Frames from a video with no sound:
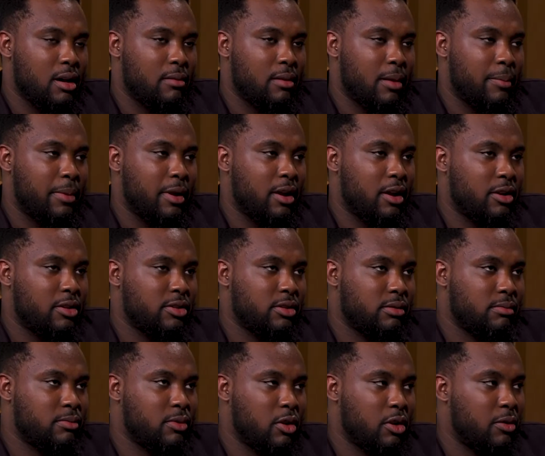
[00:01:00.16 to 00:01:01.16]
parents,
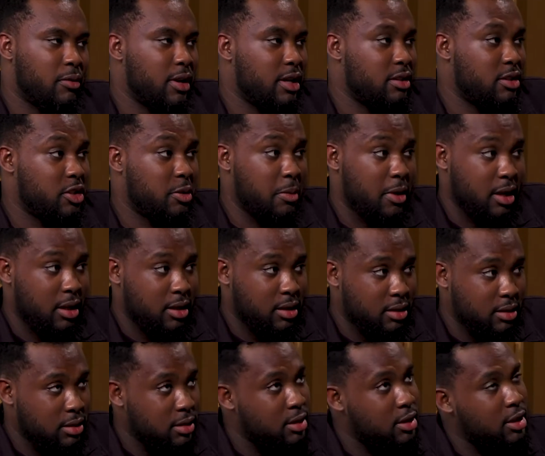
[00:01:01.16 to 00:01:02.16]
born and raised in Jamaica.
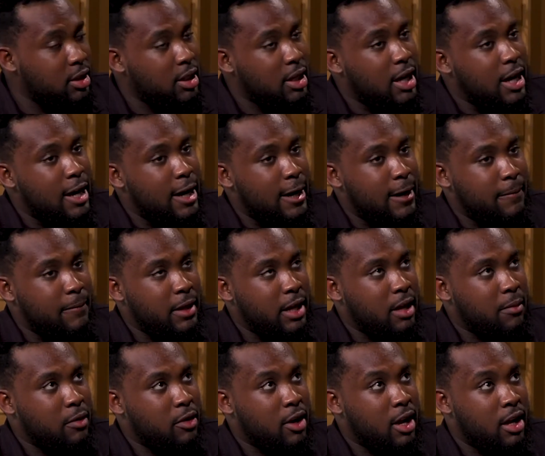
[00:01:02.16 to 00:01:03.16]
They
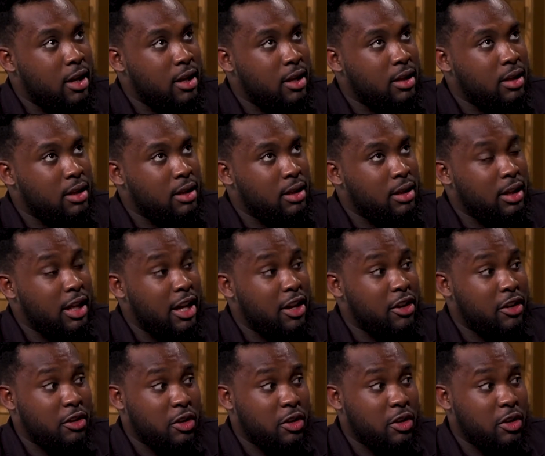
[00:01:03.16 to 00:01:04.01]
immigrated later in their